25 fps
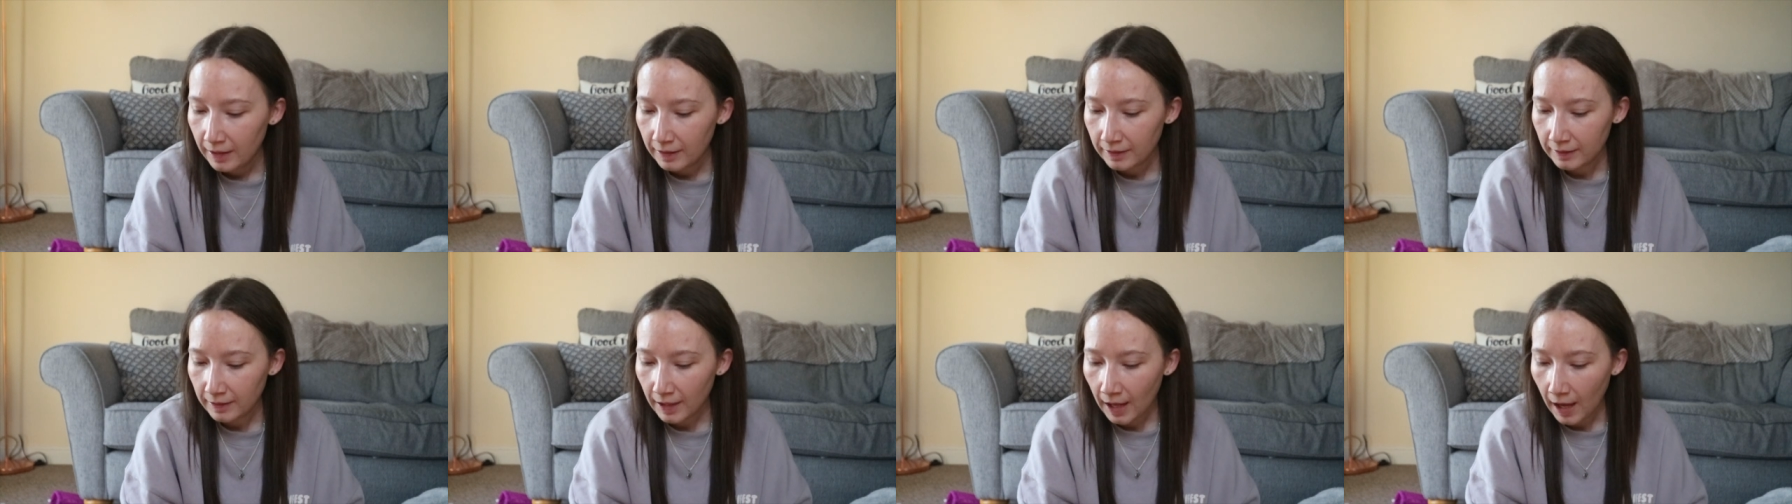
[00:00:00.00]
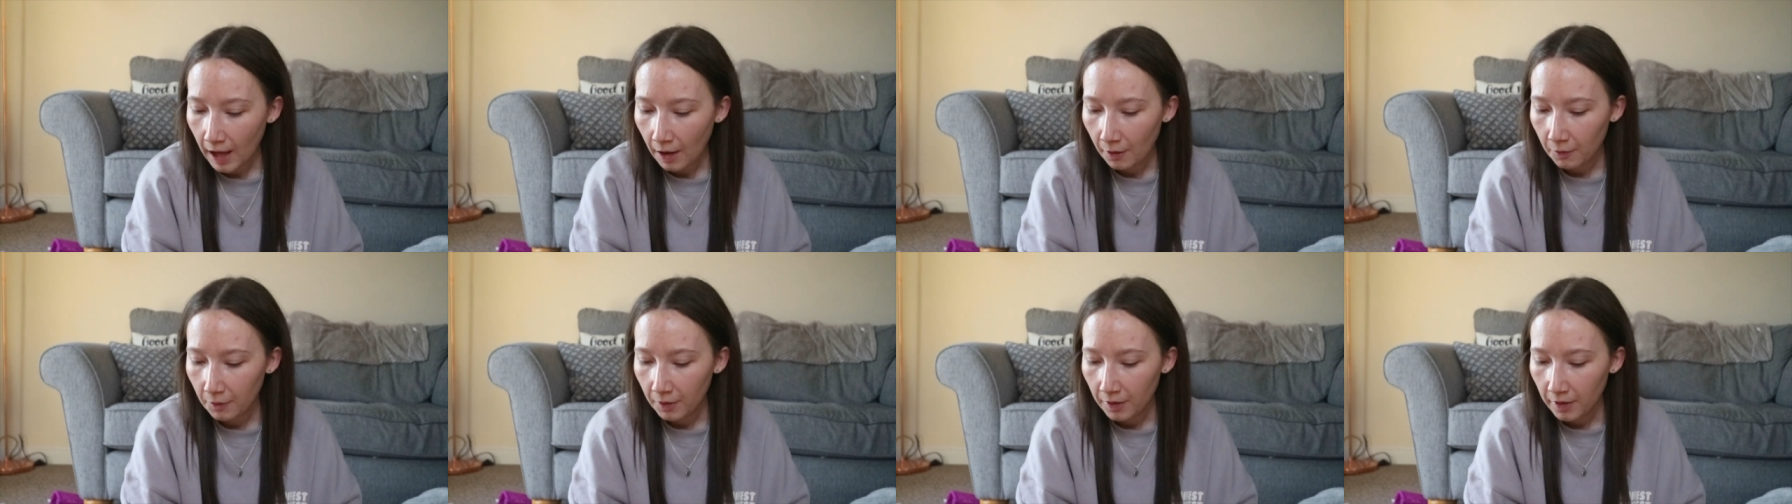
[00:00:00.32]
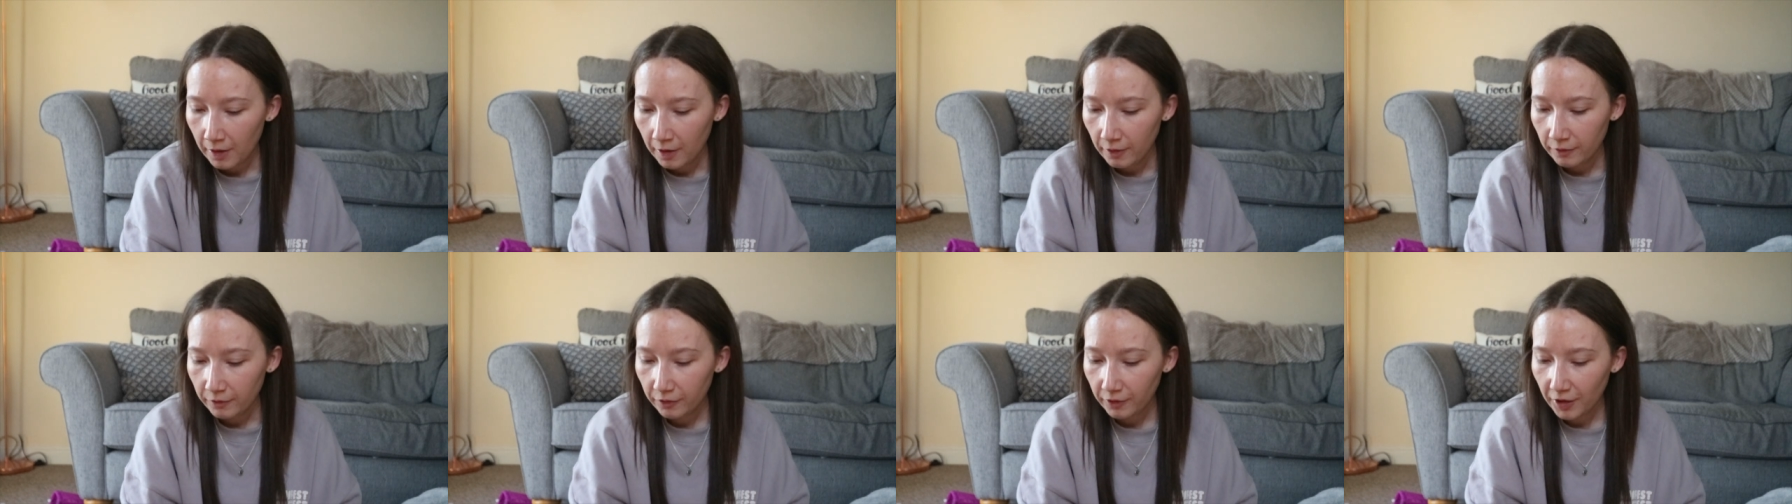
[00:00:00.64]
Now,
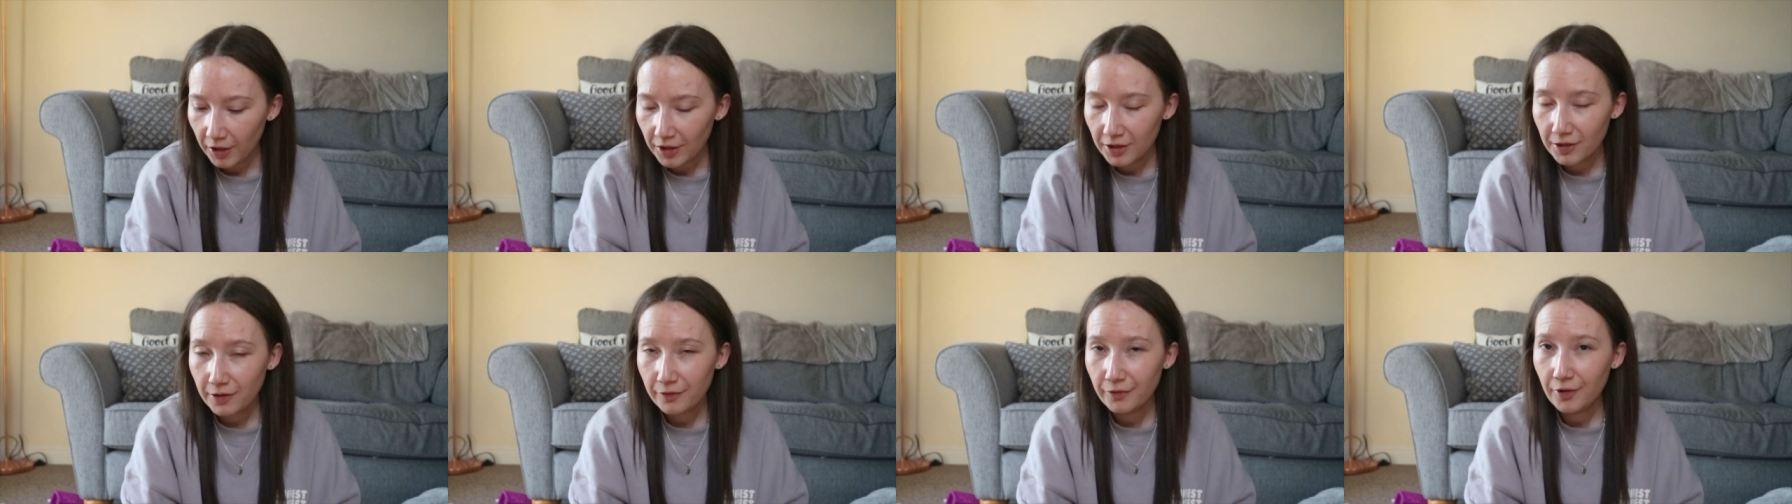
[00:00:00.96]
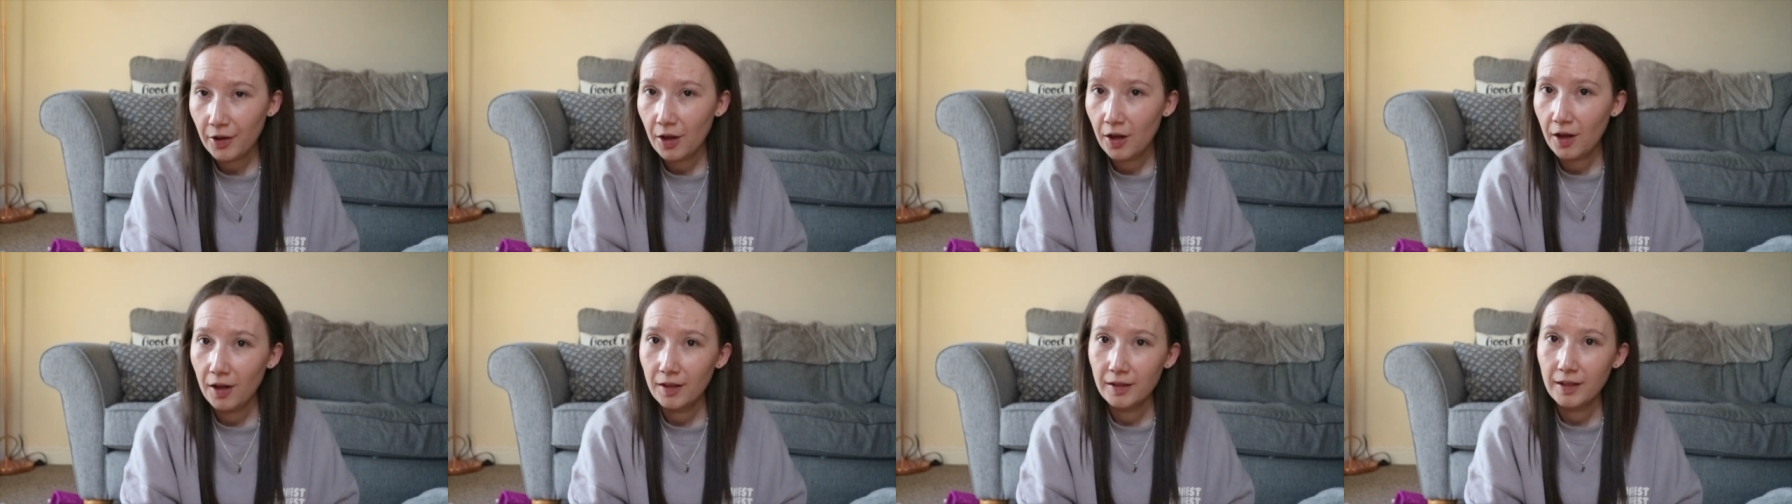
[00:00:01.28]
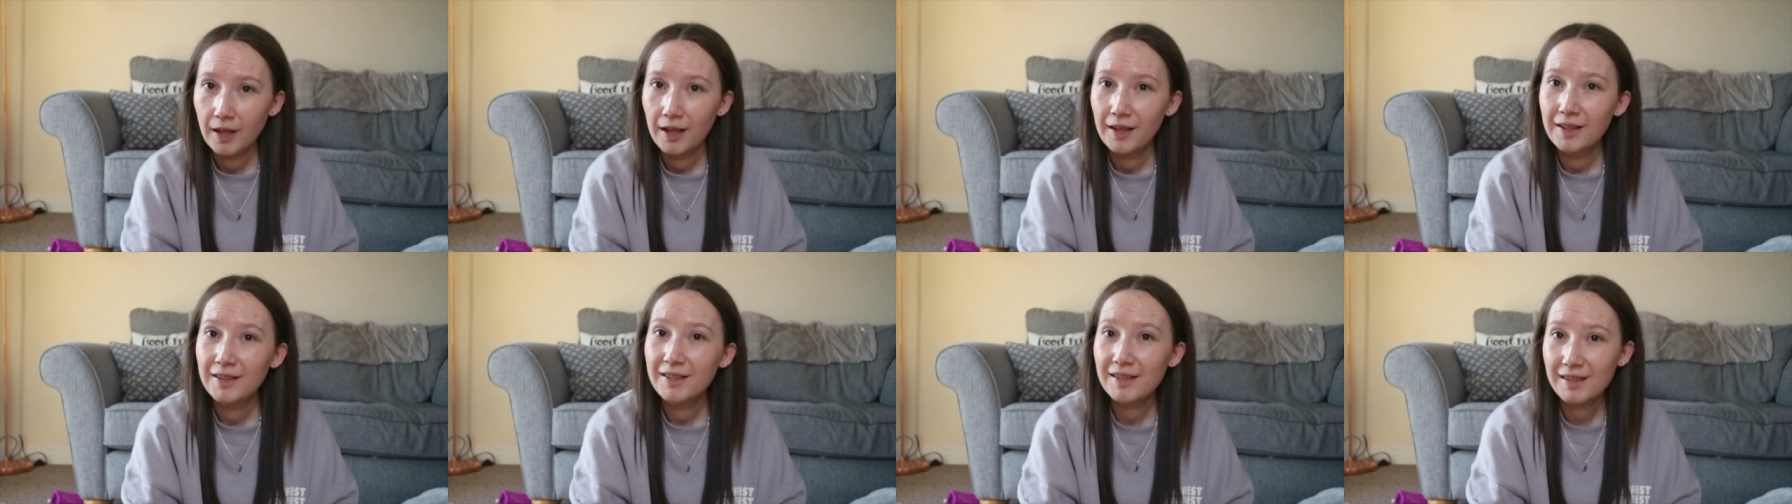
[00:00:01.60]
first of
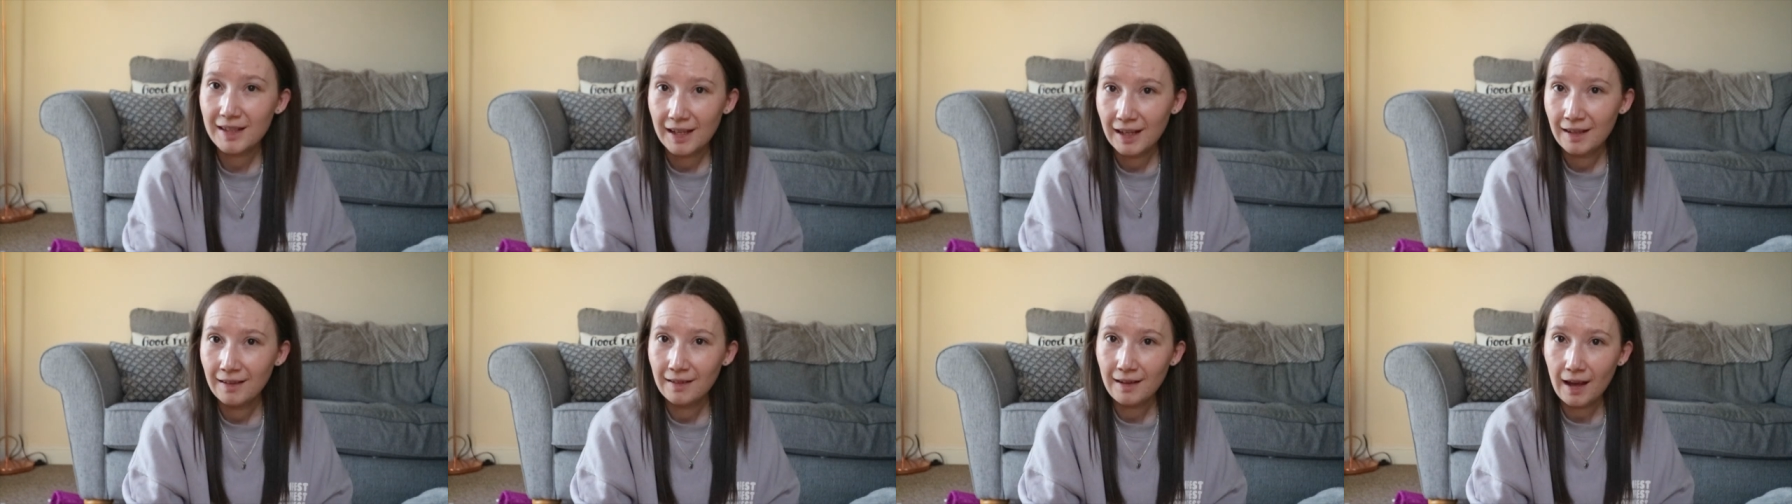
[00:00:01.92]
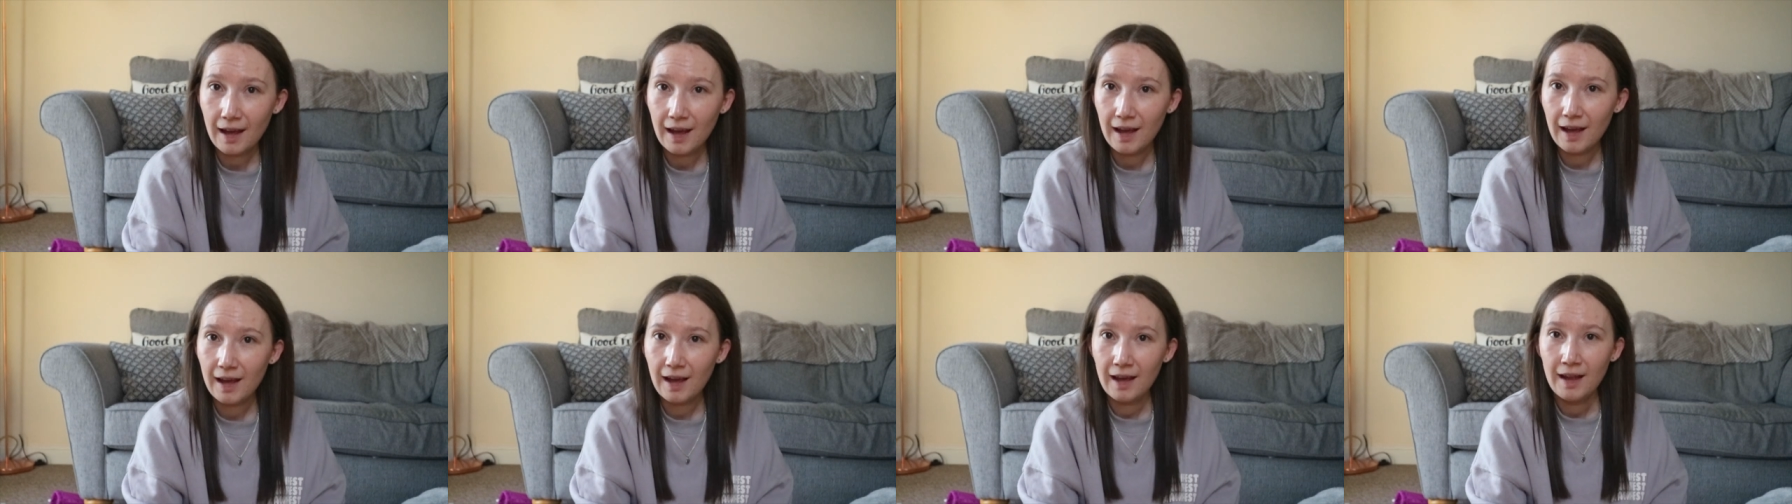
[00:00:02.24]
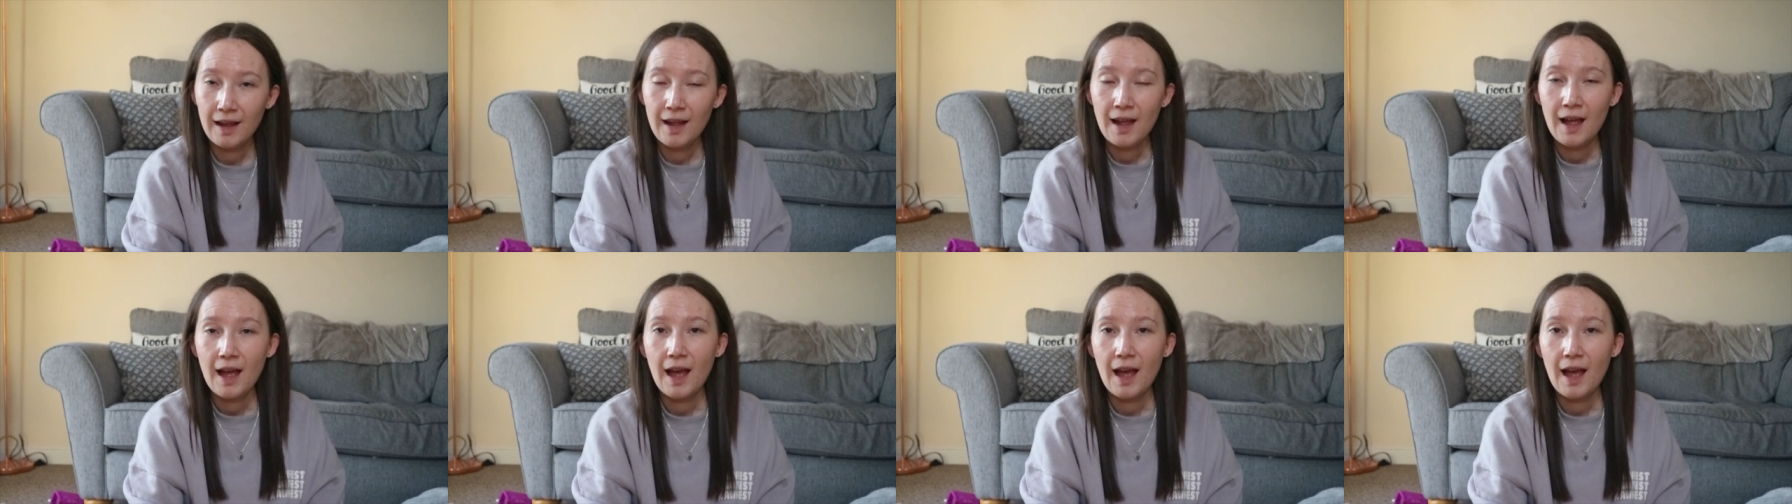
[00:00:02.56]
all, skincare.